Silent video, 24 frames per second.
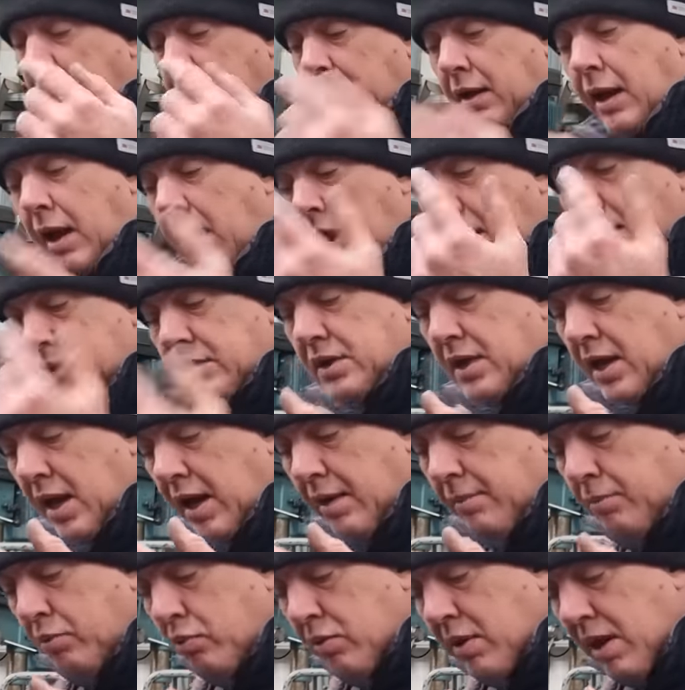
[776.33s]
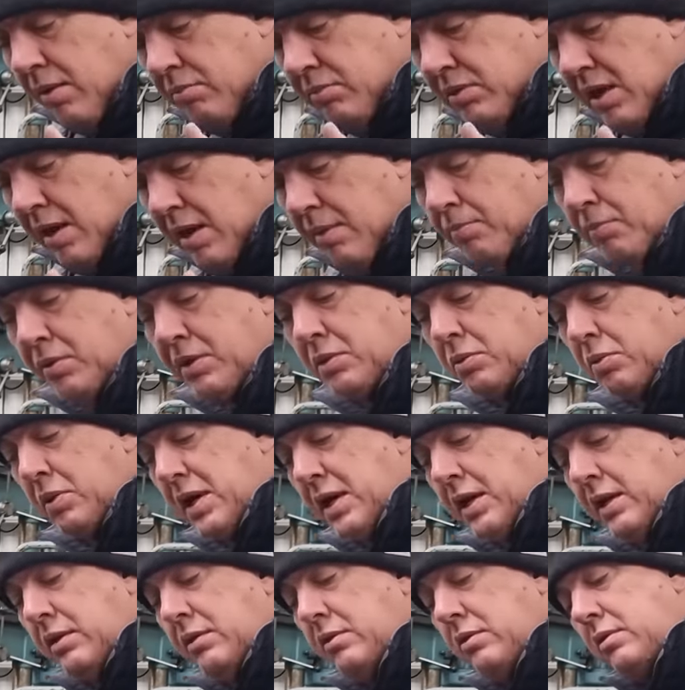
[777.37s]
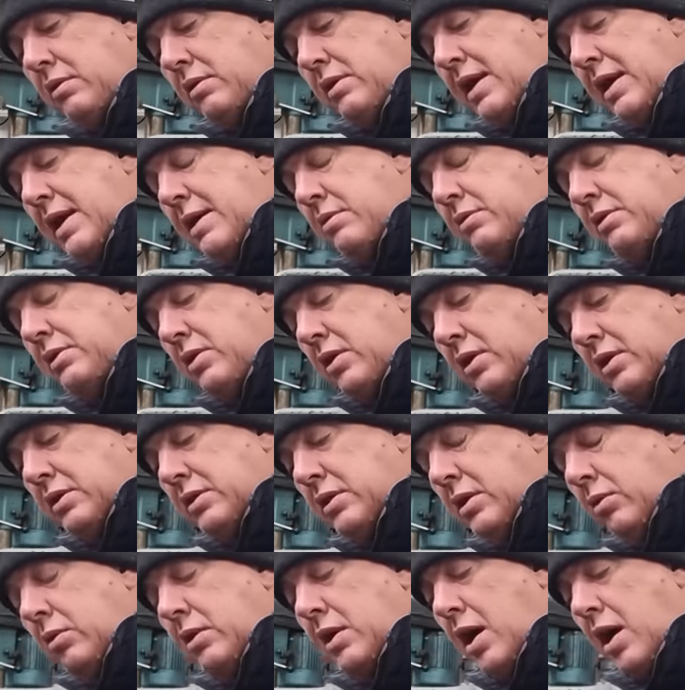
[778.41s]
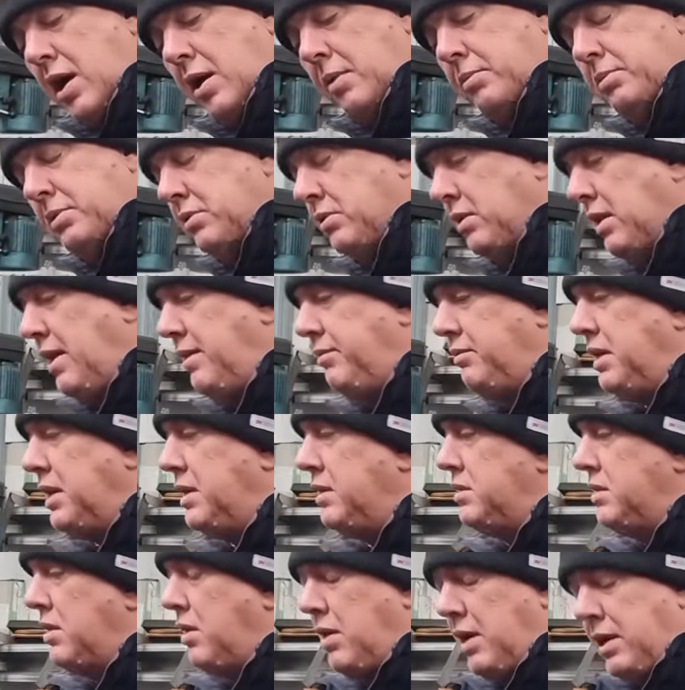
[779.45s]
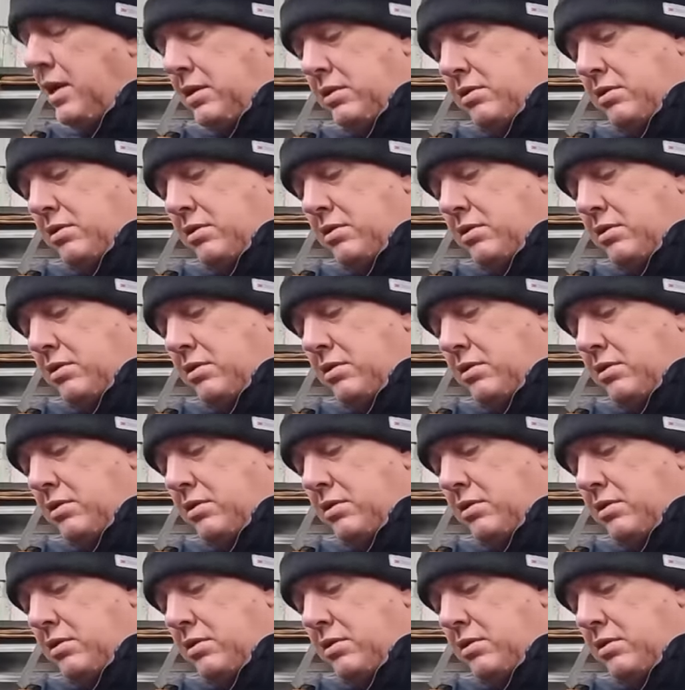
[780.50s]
The clutch cable comes up between the outside two carbs on the left-hand side,